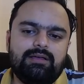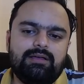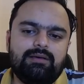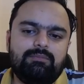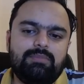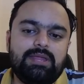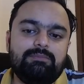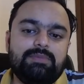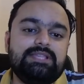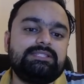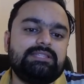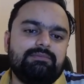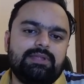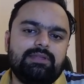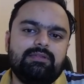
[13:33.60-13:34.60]
play
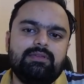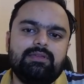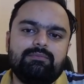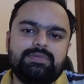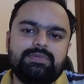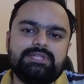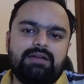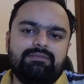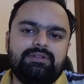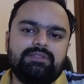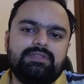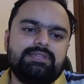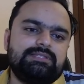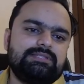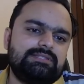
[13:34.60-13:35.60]
b7. Means after
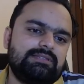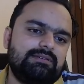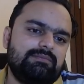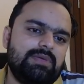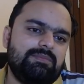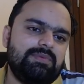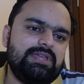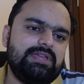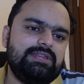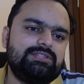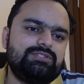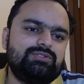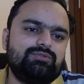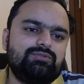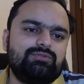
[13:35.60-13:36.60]
this maybe he
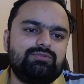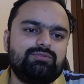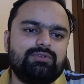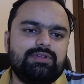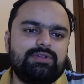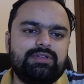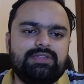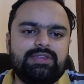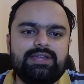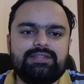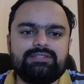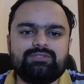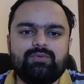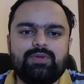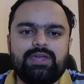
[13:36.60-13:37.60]
needs to create
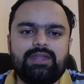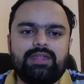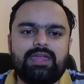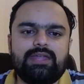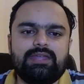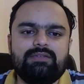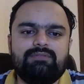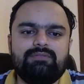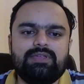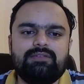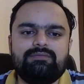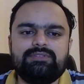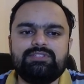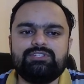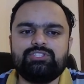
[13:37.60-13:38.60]
a square, and if he
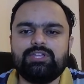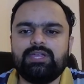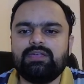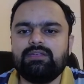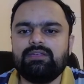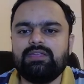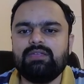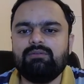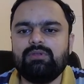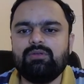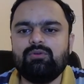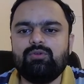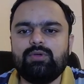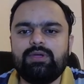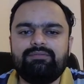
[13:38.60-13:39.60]
gives this check, king will
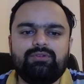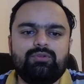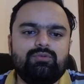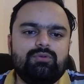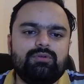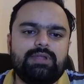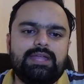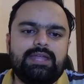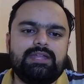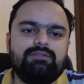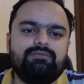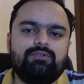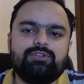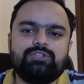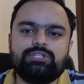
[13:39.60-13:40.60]
go to f2, knight
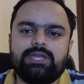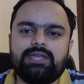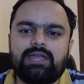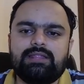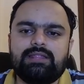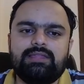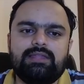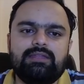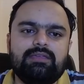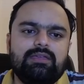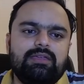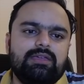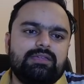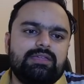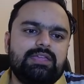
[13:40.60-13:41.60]
e4 check, and then
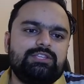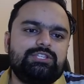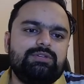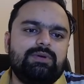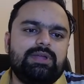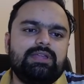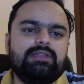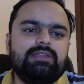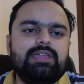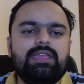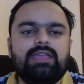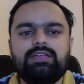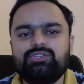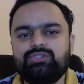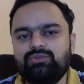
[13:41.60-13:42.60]
king g1 and
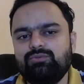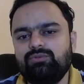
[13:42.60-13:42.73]
king h2,